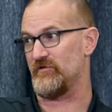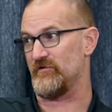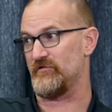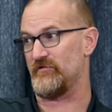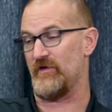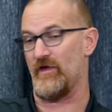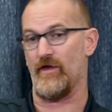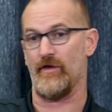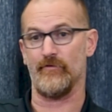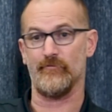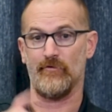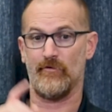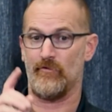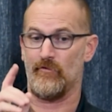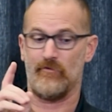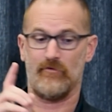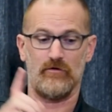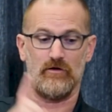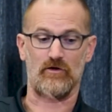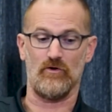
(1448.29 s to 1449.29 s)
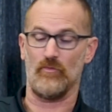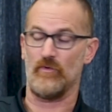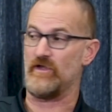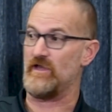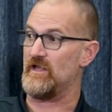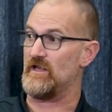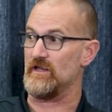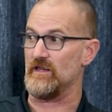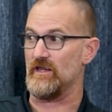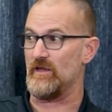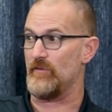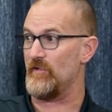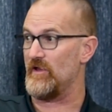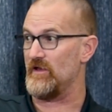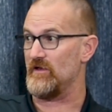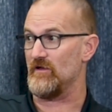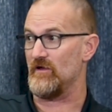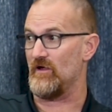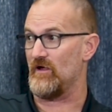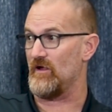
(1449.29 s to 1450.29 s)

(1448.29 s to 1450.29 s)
to say, we need to limit